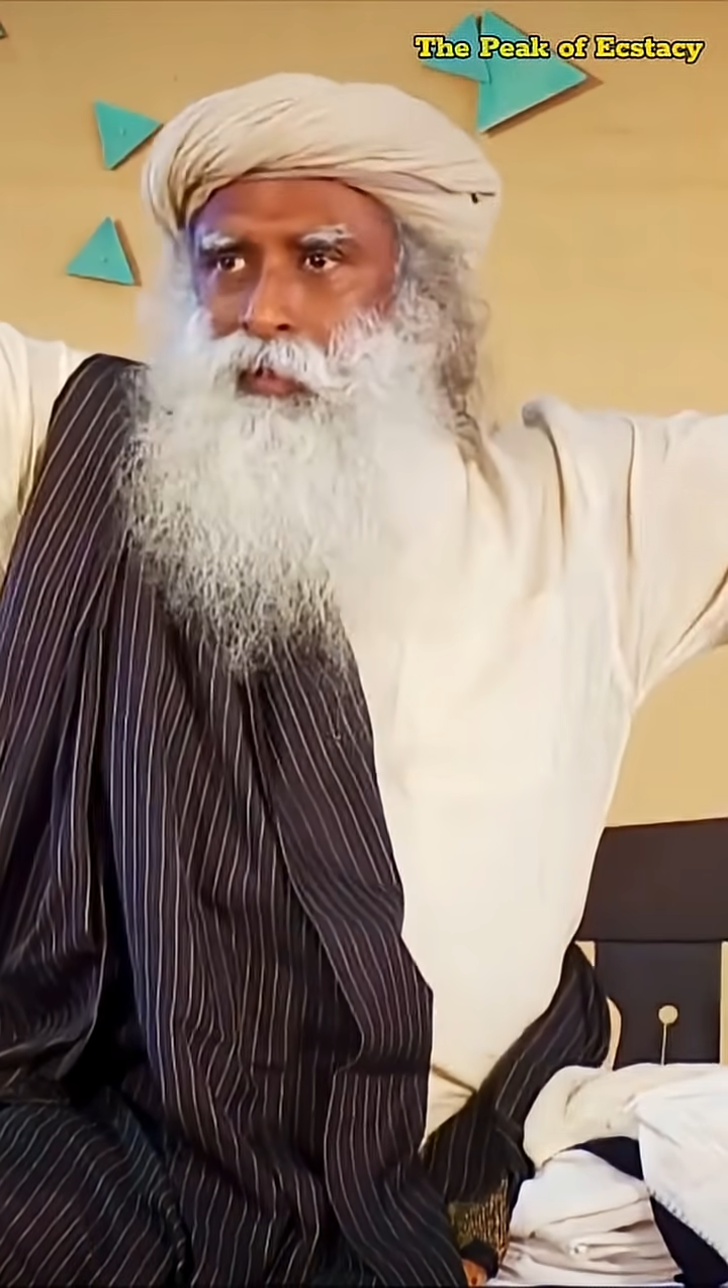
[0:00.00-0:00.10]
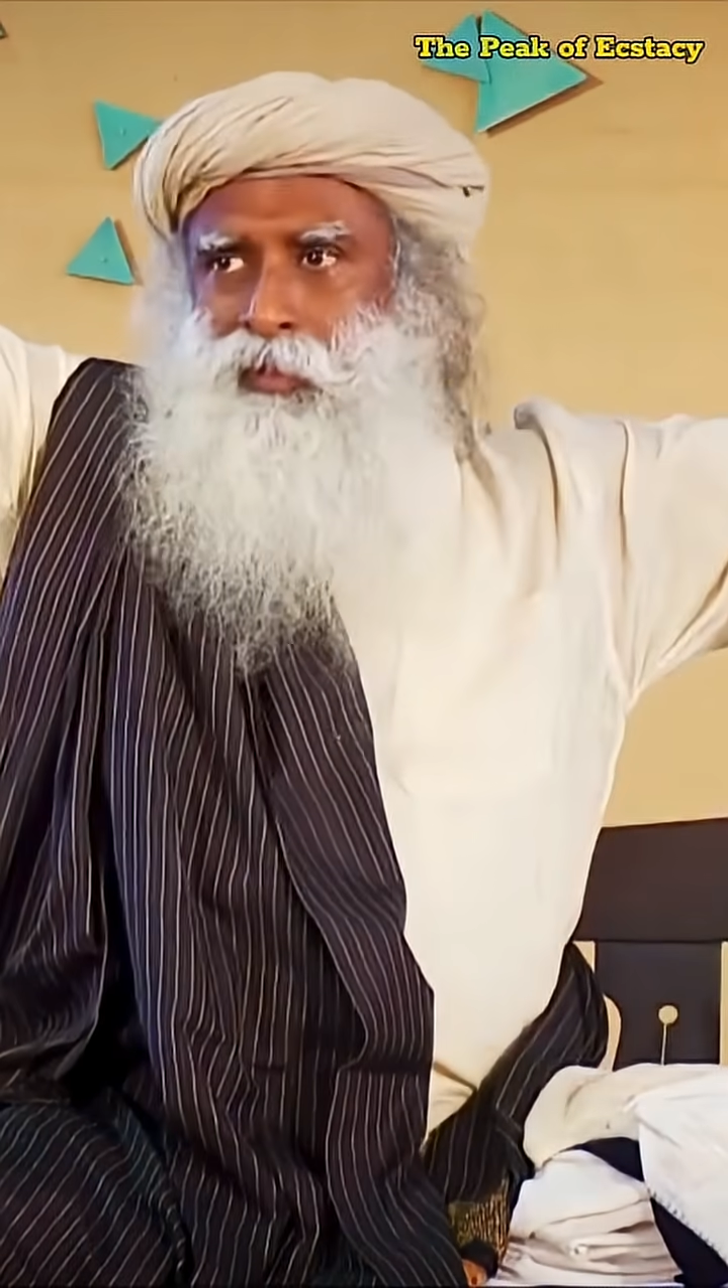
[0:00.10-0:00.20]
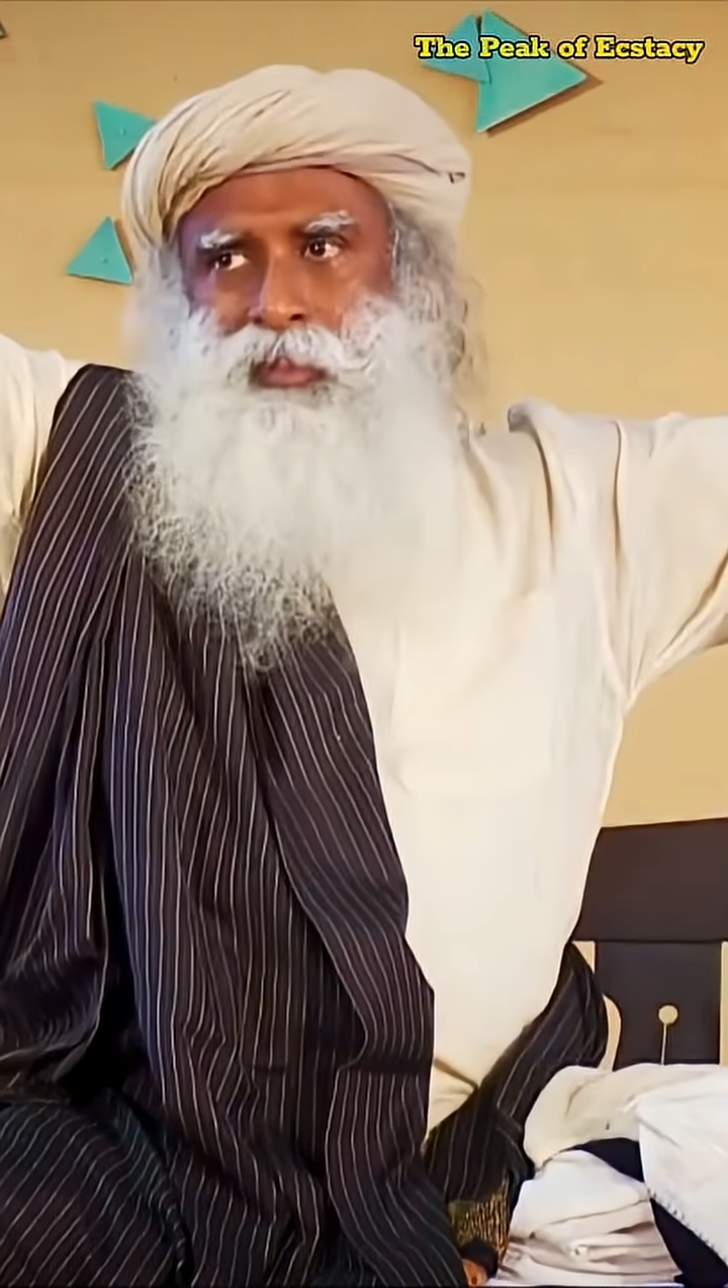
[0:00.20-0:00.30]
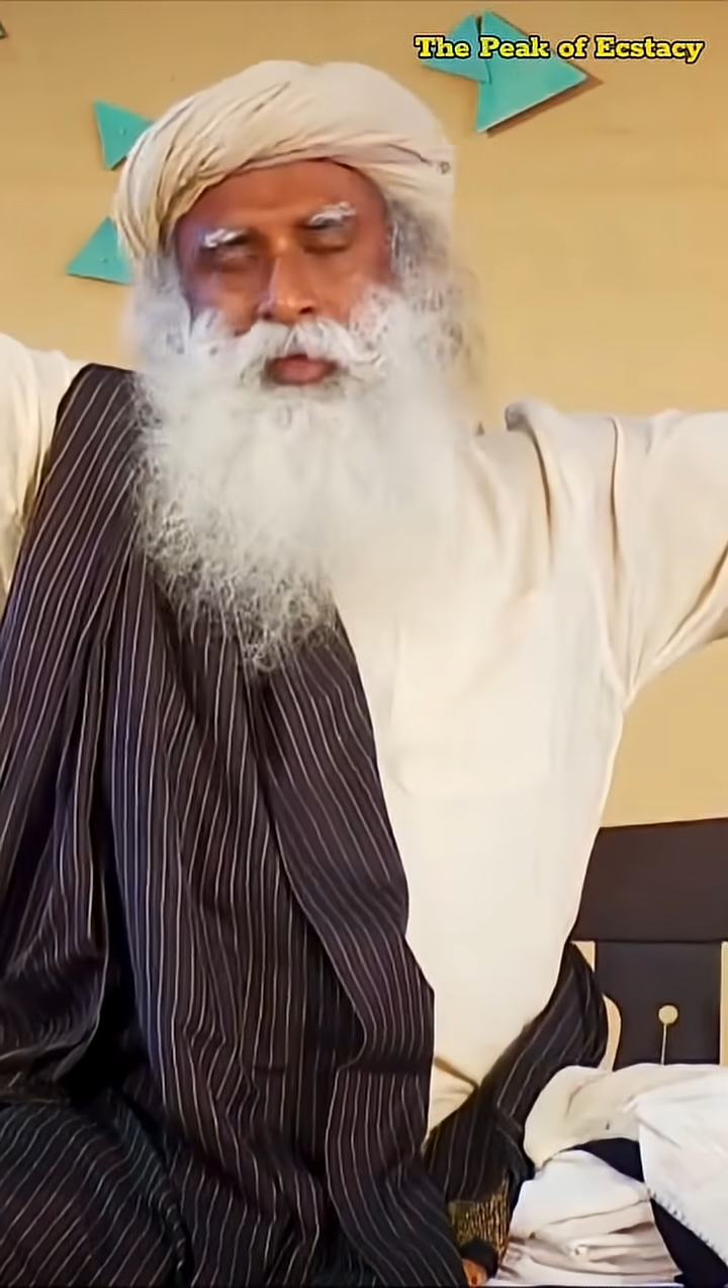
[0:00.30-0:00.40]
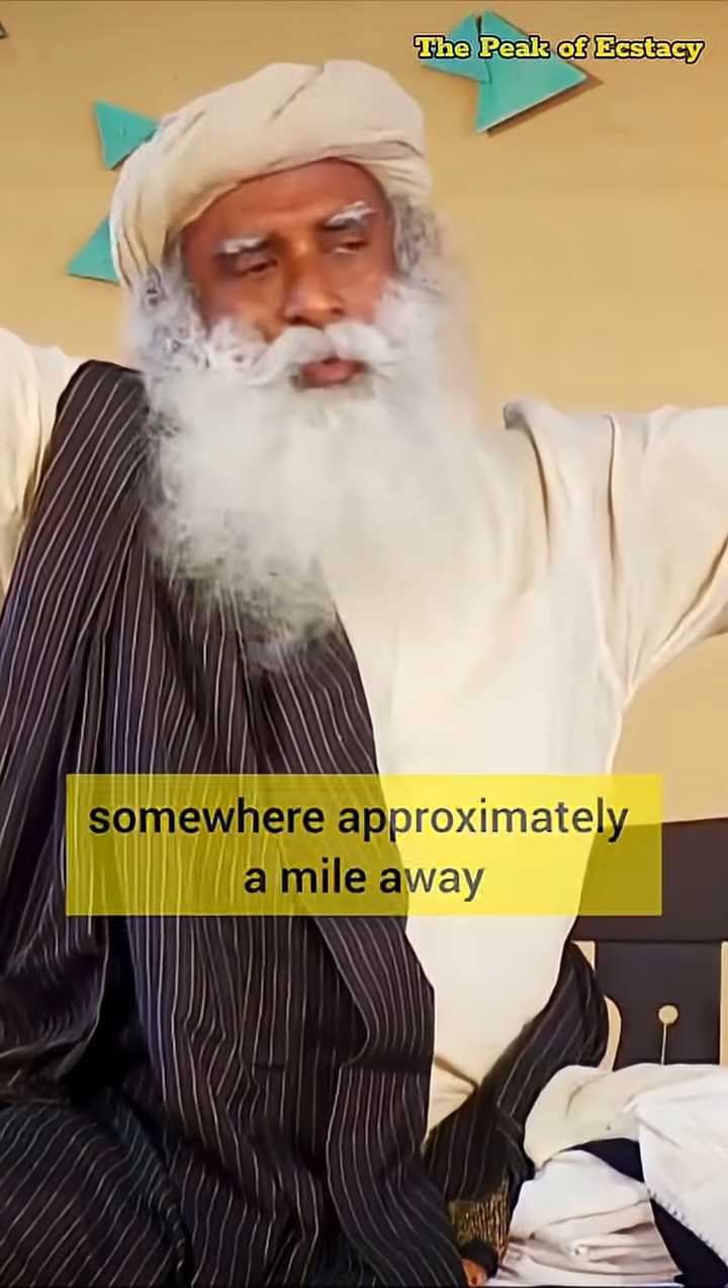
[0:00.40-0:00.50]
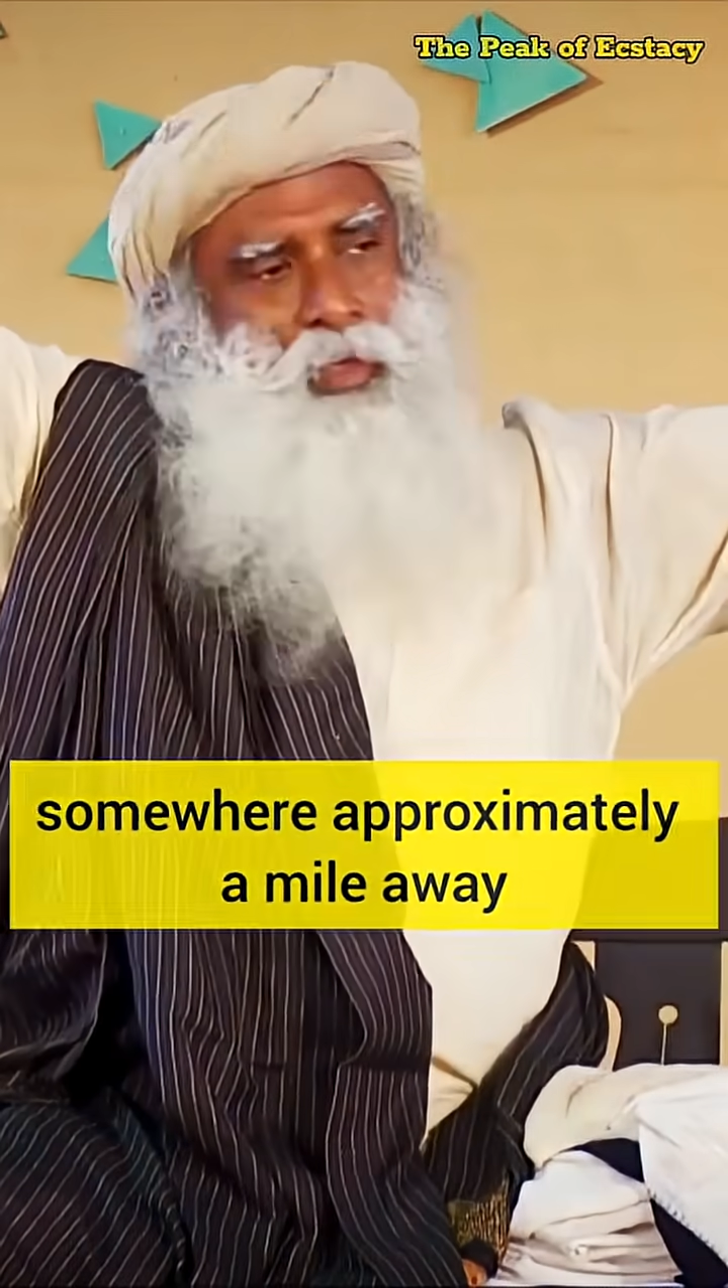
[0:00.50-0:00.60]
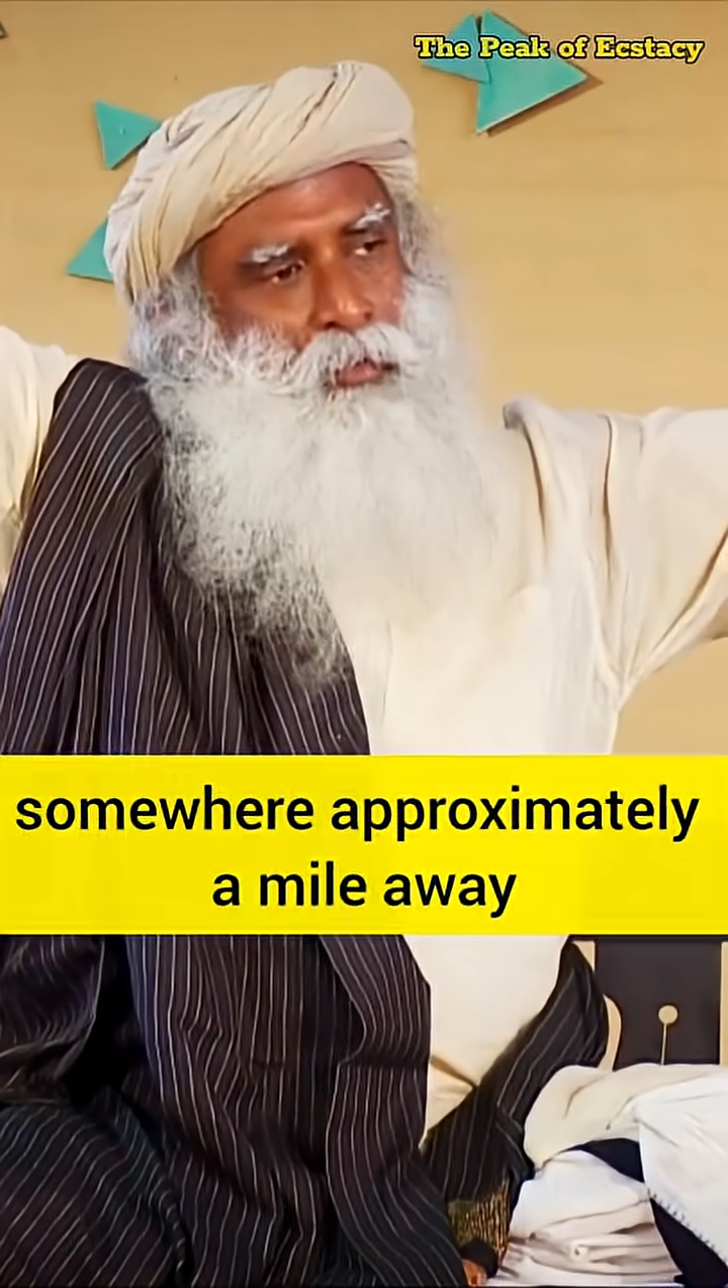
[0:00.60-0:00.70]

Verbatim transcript: somewhere